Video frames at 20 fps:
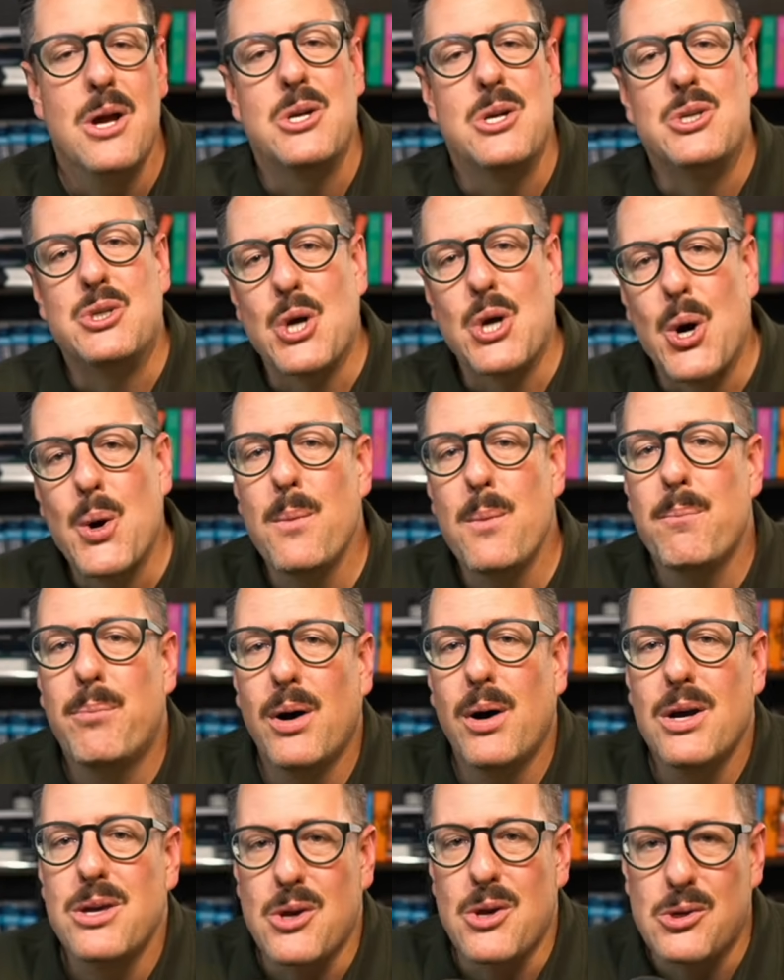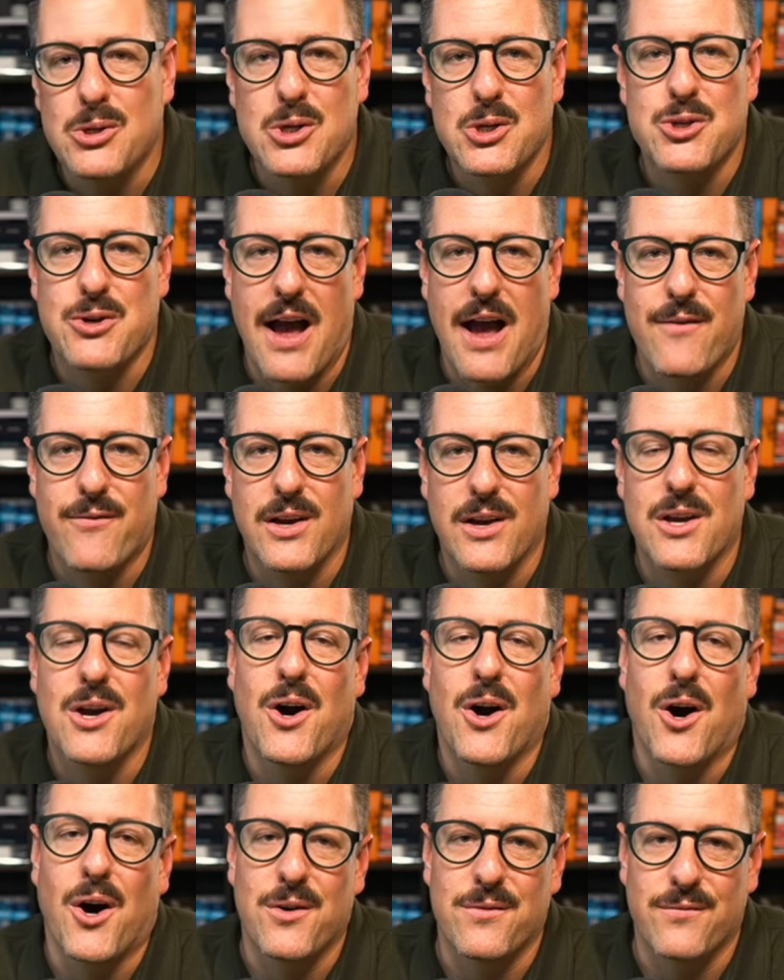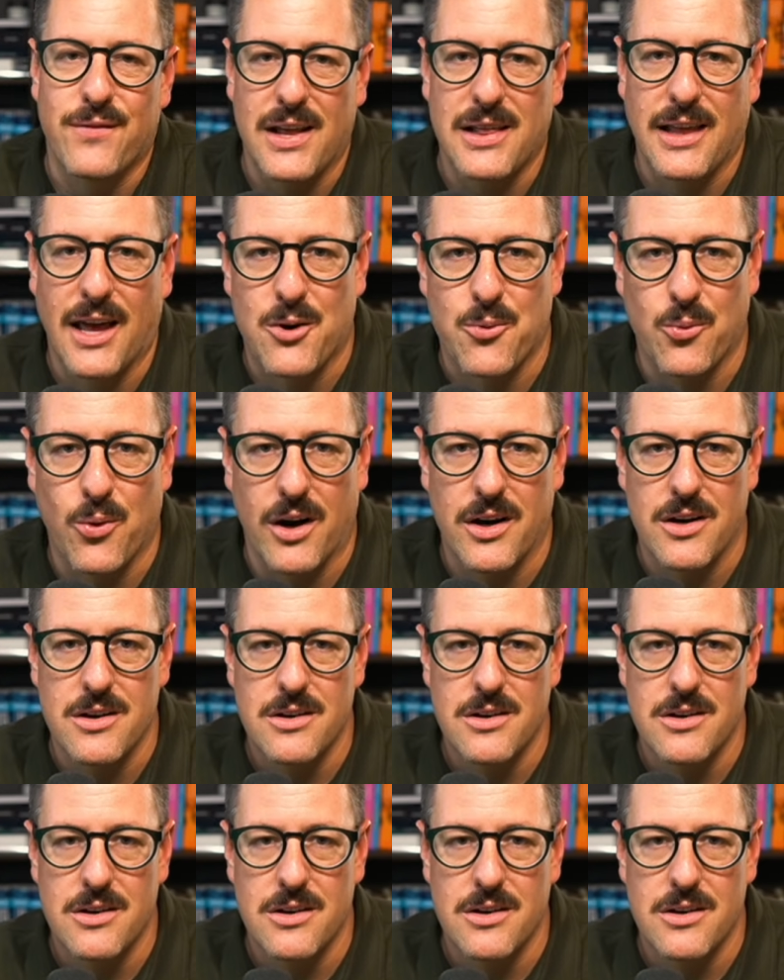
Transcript: Don't put user traffic on VLAN 1.